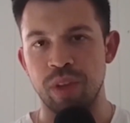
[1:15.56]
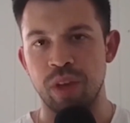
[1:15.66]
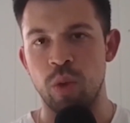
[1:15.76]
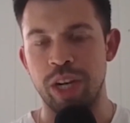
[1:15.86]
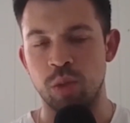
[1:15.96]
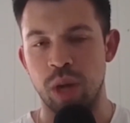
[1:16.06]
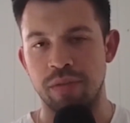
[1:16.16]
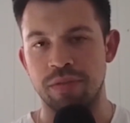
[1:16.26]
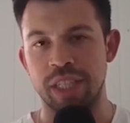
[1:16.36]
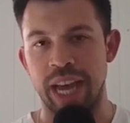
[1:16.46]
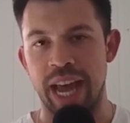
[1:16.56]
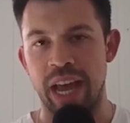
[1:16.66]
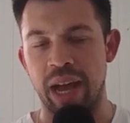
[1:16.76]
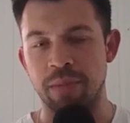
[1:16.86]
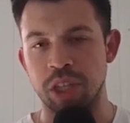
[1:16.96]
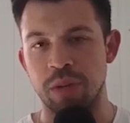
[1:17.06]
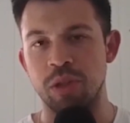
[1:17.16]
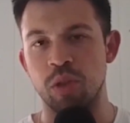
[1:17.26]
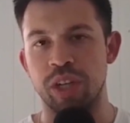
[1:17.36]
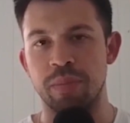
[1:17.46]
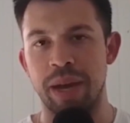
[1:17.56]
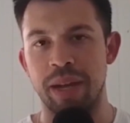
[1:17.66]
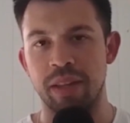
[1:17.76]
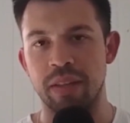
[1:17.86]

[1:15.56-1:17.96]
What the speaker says: week 12 today, I'm just going to be talking about